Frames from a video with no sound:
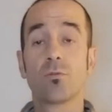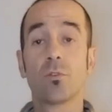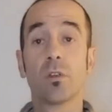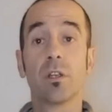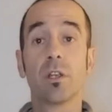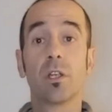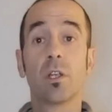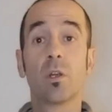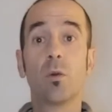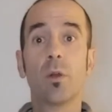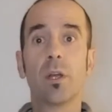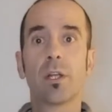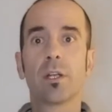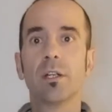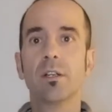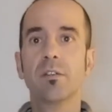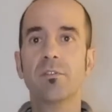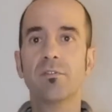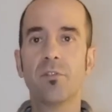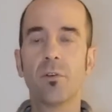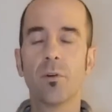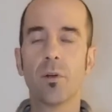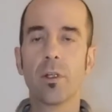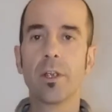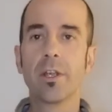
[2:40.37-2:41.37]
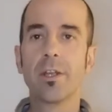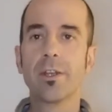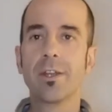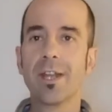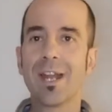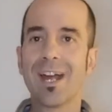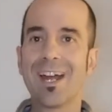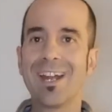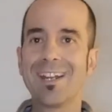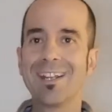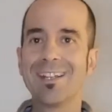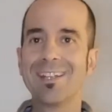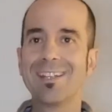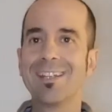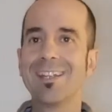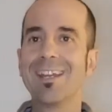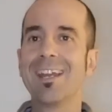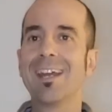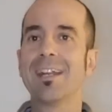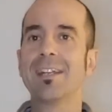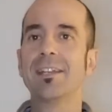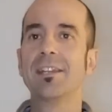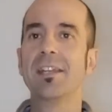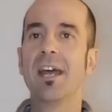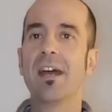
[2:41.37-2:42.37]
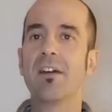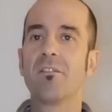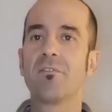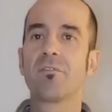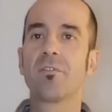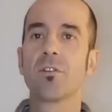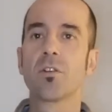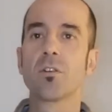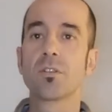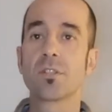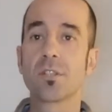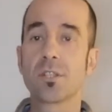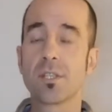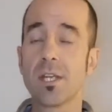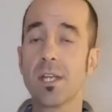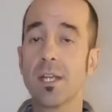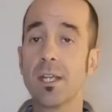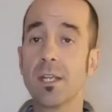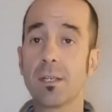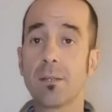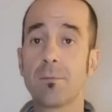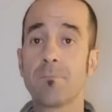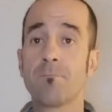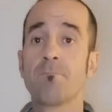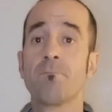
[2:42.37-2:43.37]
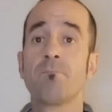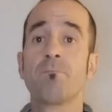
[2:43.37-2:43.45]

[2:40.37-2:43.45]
really quickly for you that I didn't get in that first take.